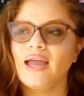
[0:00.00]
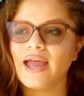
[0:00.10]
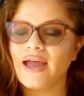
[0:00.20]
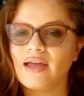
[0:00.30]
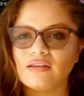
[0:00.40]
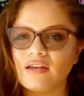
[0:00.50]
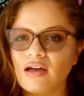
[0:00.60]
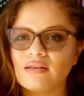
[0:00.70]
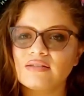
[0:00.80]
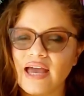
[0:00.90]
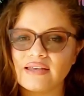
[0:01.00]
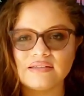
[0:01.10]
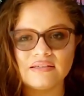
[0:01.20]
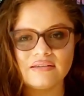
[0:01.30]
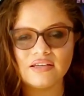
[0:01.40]
And Cass
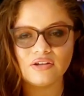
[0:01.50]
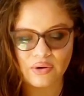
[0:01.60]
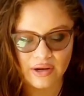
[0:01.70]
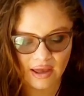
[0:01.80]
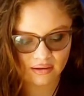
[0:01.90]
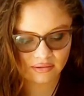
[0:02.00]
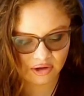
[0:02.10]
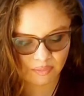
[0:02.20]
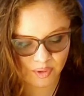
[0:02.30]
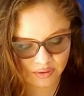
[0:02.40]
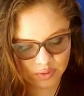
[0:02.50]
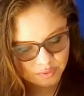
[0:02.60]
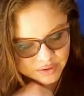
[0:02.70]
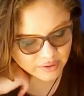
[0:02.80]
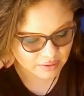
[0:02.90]
and Dean go to
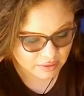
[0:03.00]
purgatory.